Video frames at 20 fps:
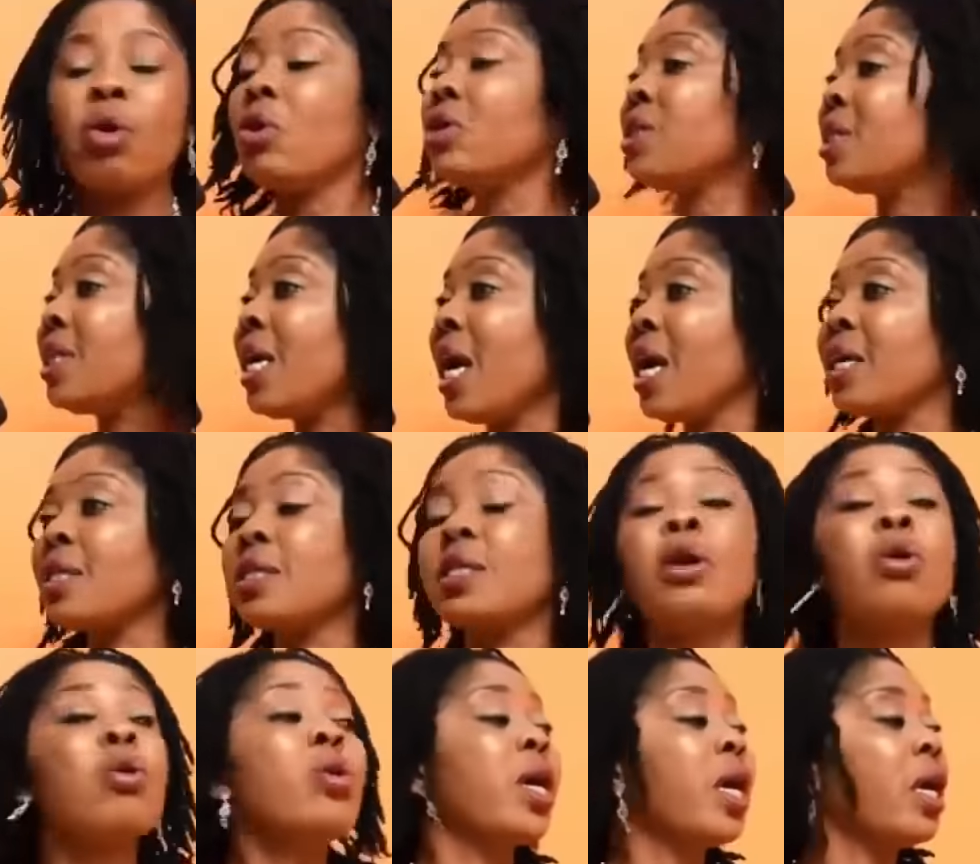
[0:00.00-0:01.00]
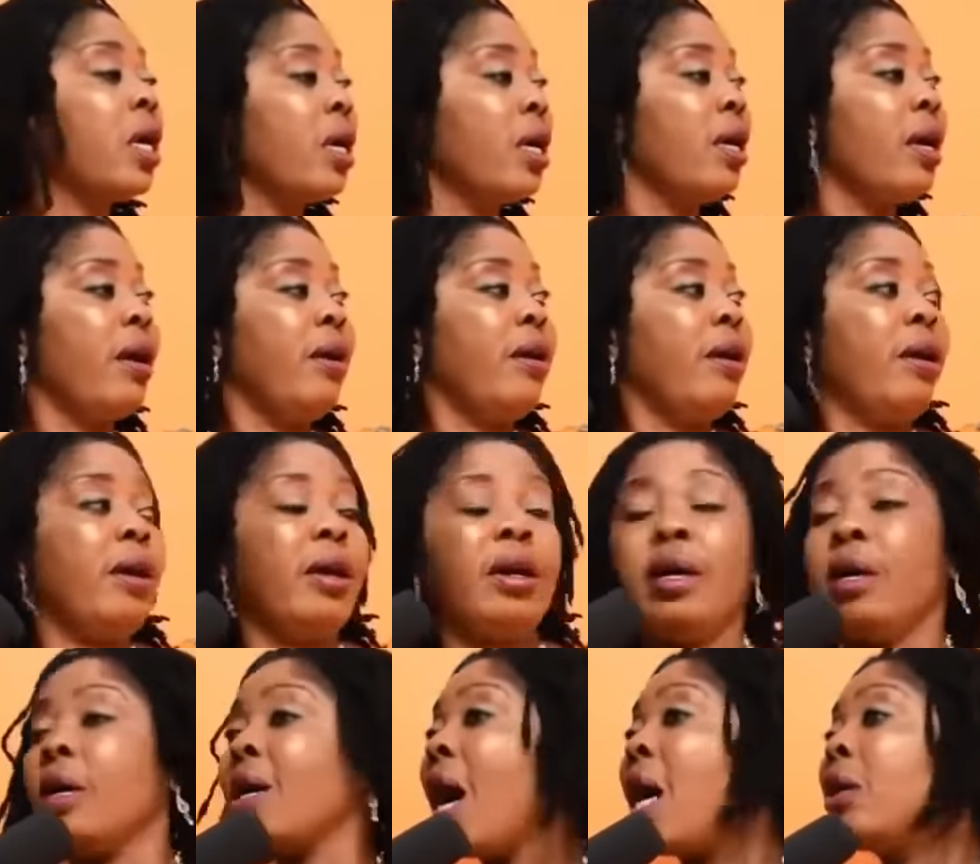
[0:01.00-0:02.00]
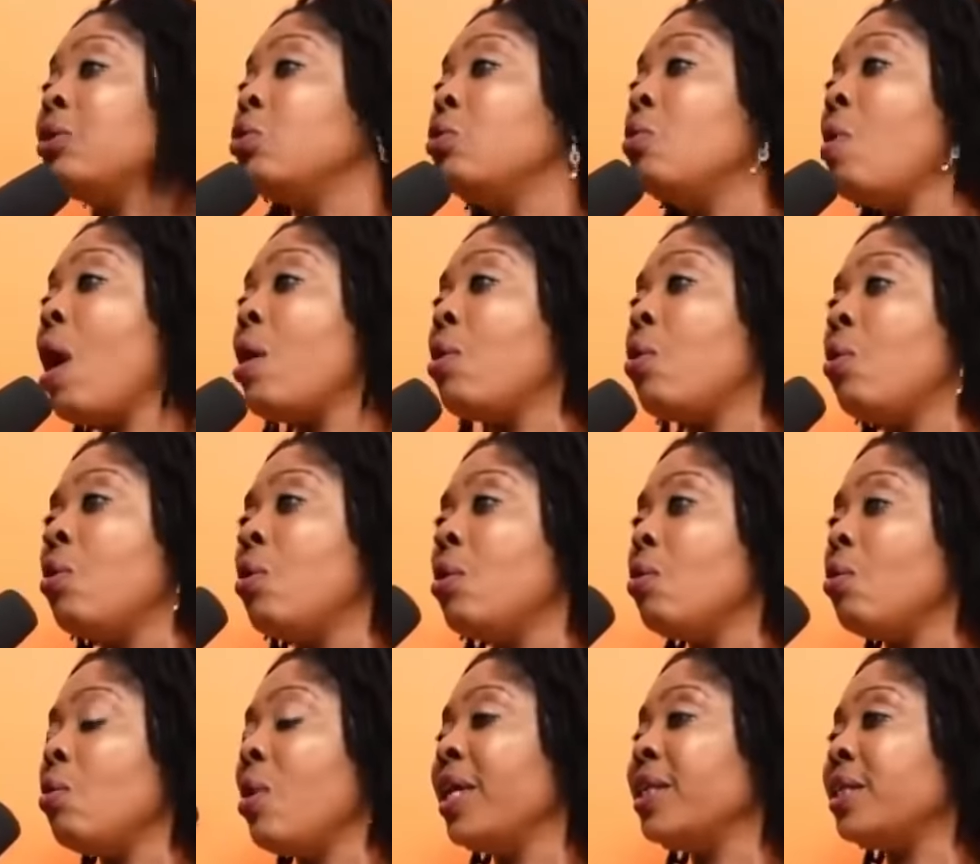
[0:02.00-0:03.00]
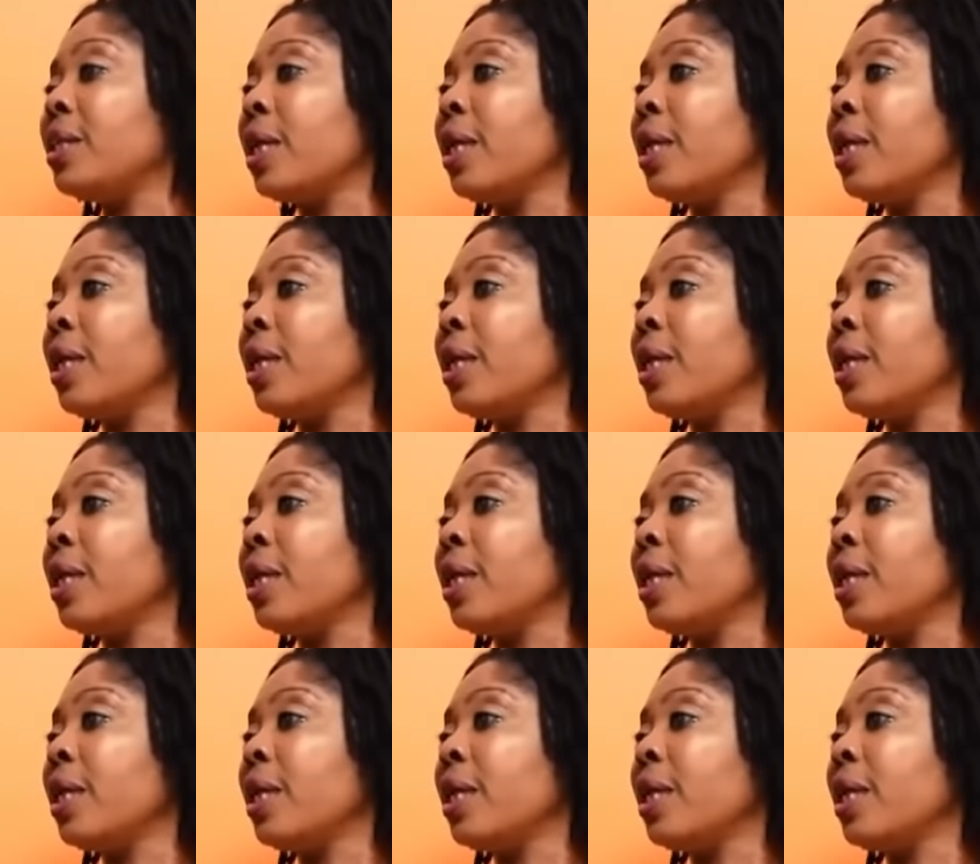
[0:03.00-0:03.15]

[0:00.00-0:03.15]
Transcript: cross check. Say okay, Kanu Wanko, go and